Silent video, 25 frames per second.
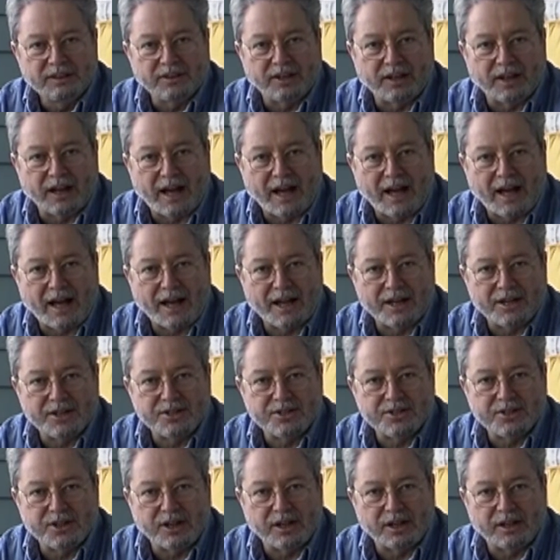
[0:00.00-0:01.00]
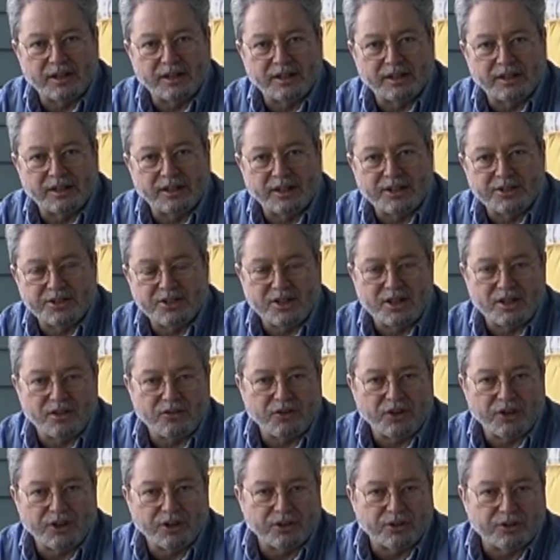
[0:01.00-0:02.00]
that has uh, a
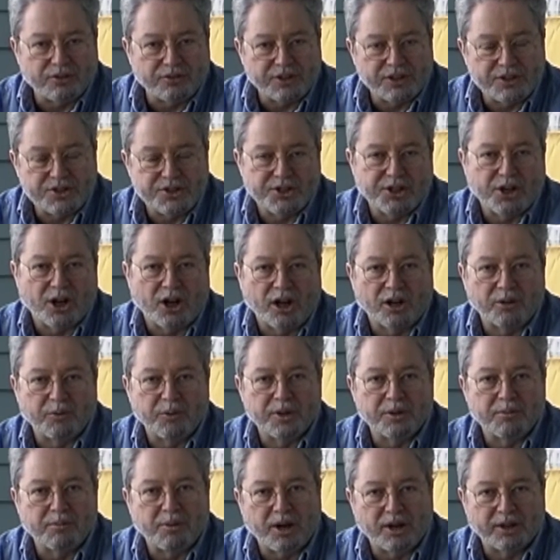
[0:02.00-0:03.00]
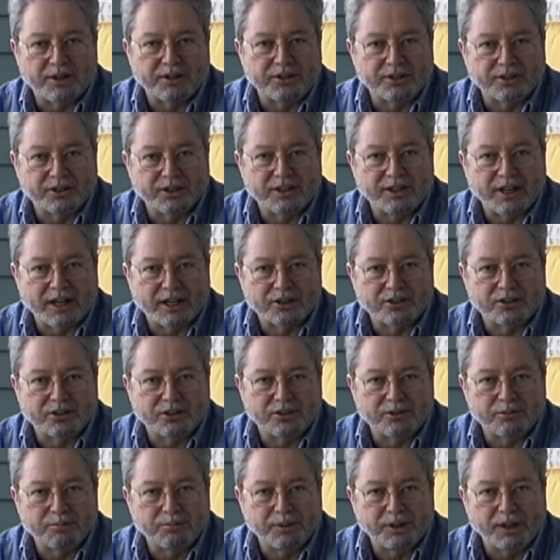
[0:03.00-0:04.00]
TV or a VCR with a monitor
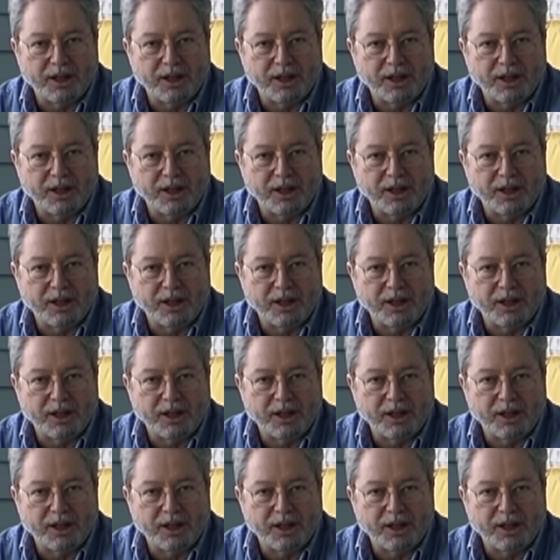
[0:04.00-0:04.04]
connector